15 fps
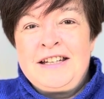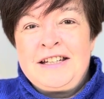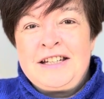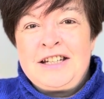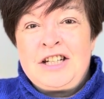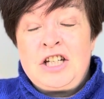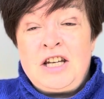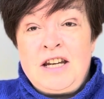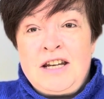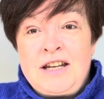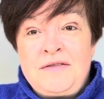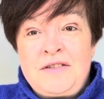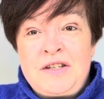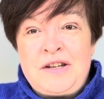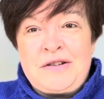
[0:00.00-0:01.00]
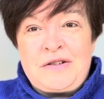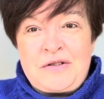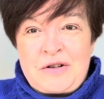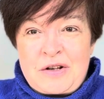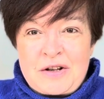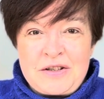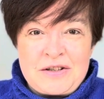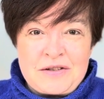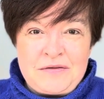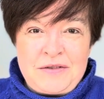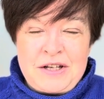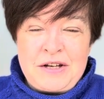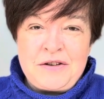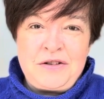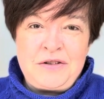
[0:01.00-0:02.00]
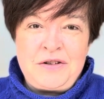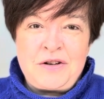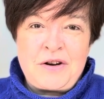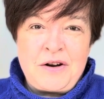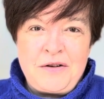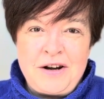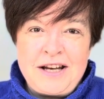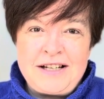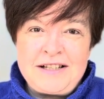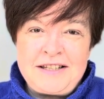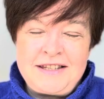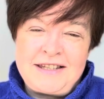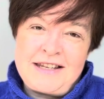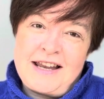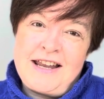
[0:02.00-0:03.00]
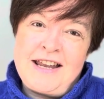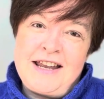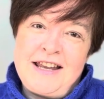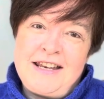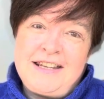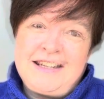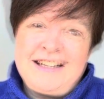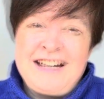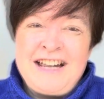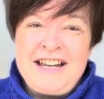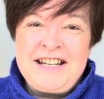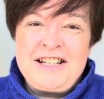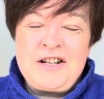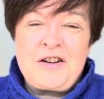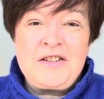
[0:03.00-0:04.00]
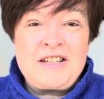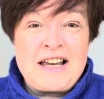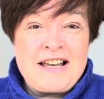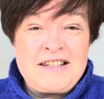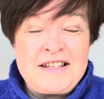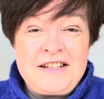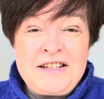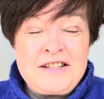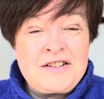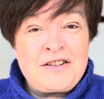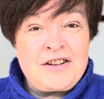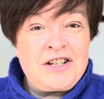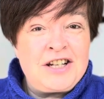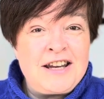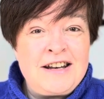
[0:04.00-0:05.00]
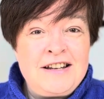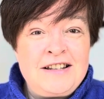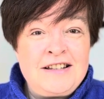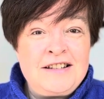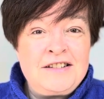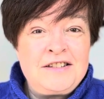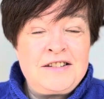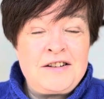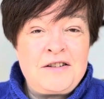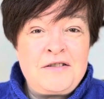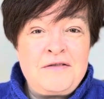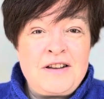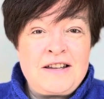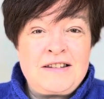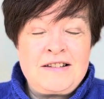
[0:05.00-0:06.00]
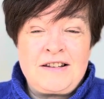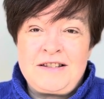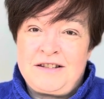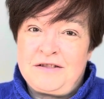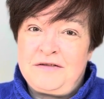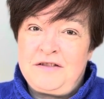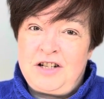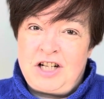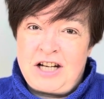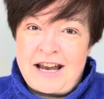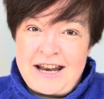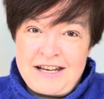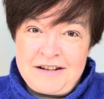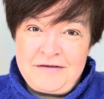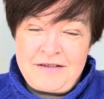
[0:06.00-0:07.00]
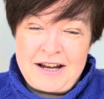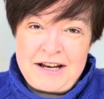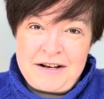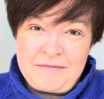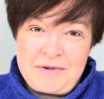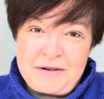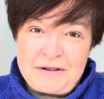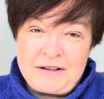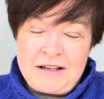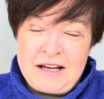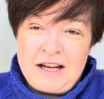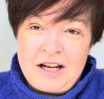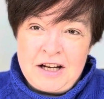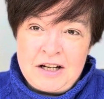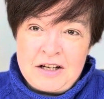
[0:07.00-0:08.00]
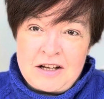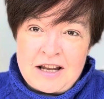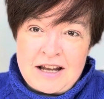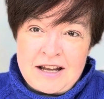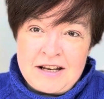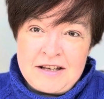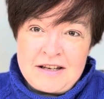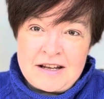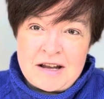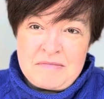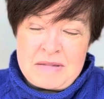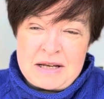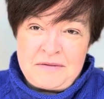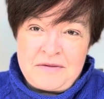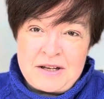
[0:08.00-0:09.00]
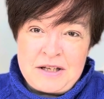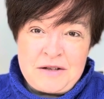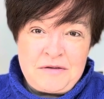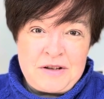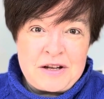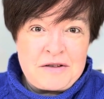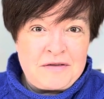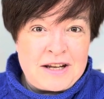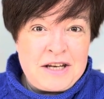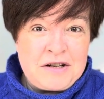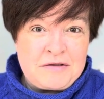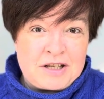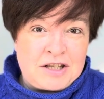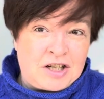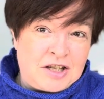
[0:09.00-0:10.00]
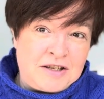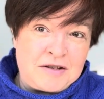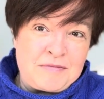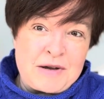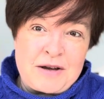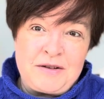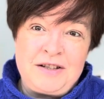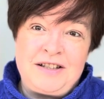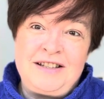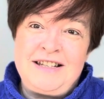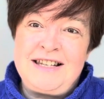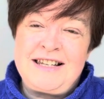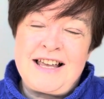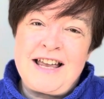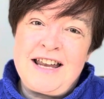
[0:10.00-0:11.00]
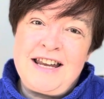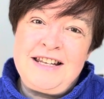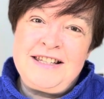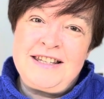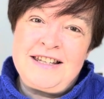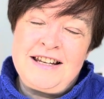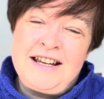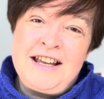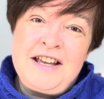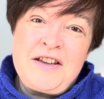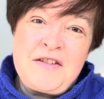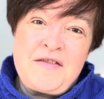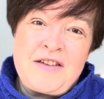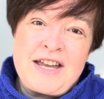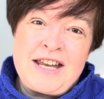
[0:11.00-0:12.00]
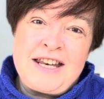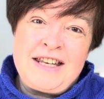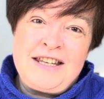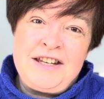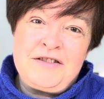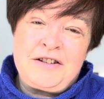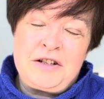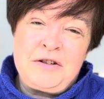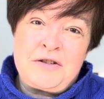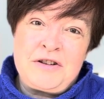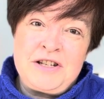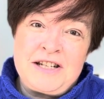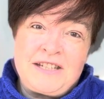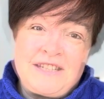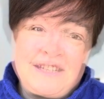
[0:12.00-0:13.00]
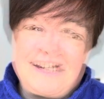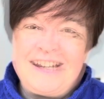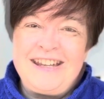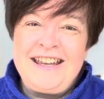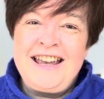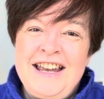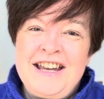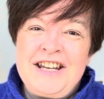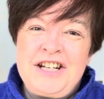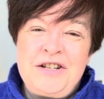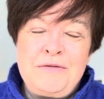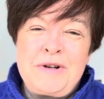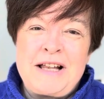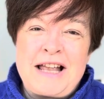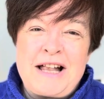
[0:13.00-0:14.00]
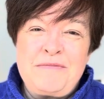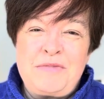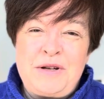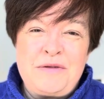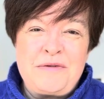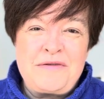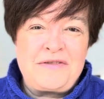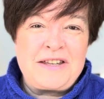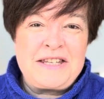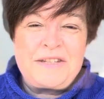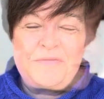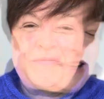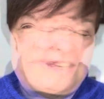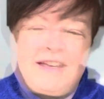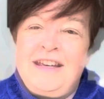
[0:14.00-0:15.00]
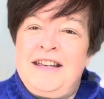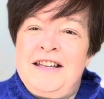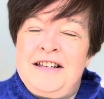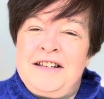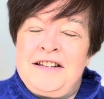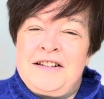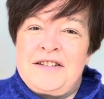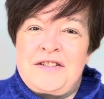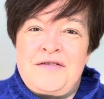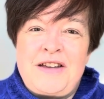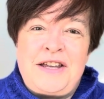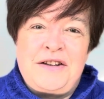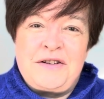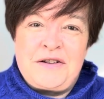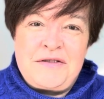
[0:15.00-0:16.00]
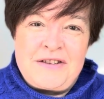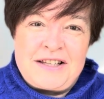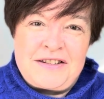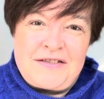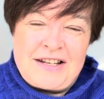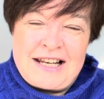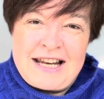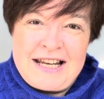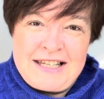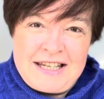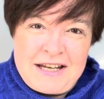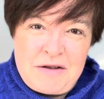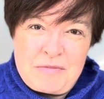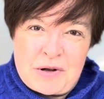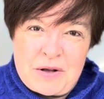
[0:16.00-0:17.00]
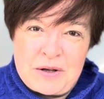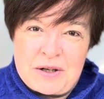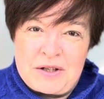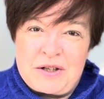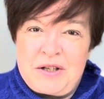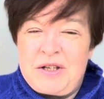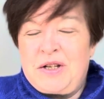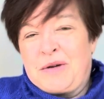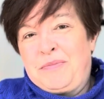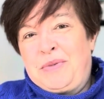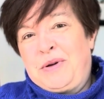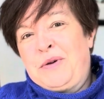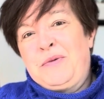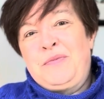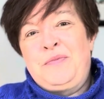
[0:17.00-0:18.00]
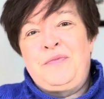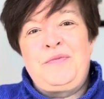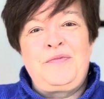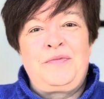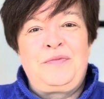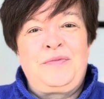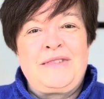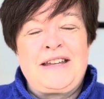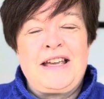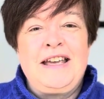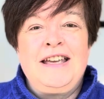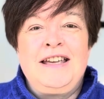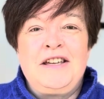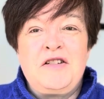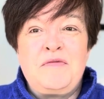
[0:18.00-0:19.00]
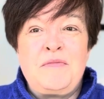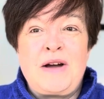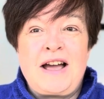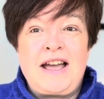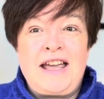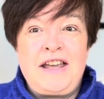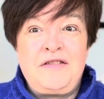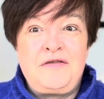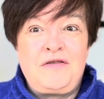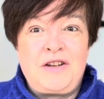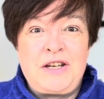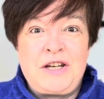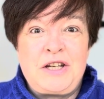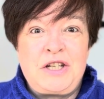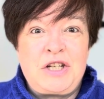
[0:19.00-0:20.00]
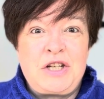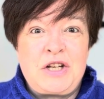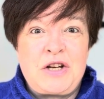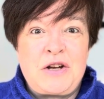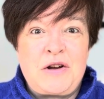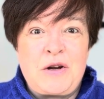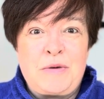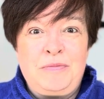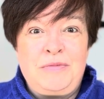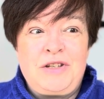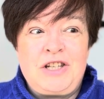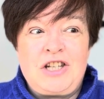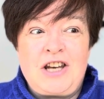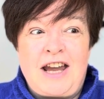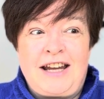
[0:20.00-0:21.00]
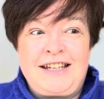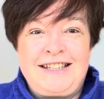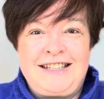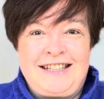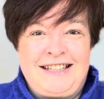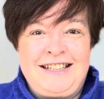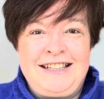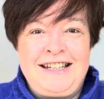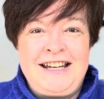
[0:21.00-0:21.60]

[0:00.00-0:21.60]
She gives you lots of video tutorials, and she also has a Discord channel, so there's lots of chat available. And I bet that if you have any questions about her designs, then you can contact her. She will help you with it. So there you go, that's the lazy polka dot top. My finished object.